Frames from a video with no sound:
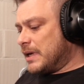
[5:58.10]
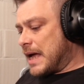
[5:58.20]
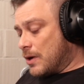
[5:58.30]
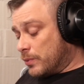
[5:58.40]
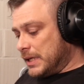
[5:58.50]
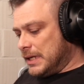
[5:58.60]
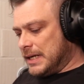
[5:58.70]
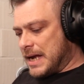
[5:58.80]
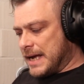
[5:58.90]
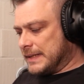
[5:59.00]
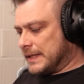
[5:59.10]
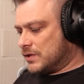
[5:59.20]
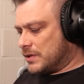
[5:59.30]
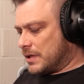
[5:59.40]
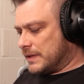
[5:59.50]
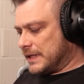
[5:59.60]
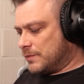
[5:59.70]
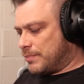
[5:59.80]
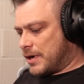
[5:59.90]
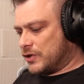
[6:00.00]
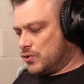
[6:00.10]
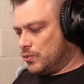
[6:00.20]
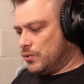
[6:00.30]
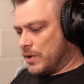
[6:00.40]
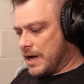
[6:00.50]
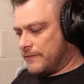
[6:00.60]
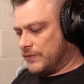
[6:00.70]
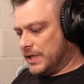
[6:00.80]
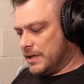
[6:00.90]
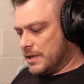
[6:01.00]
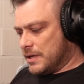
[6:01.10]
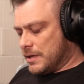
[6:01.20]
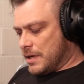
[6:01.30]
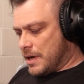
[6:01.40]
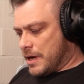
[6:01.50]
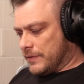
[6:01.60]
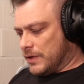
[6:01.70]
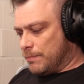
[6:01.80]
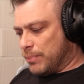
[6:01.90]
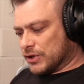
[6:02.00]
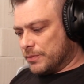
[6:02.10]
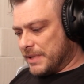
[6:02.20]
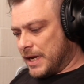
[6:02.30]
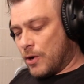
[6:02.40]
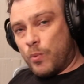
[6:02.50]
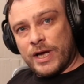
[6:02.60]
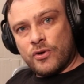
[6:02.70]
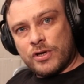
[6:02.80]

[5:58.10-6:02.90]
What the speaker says: wheel, I really like that part too. You have the bottom here where you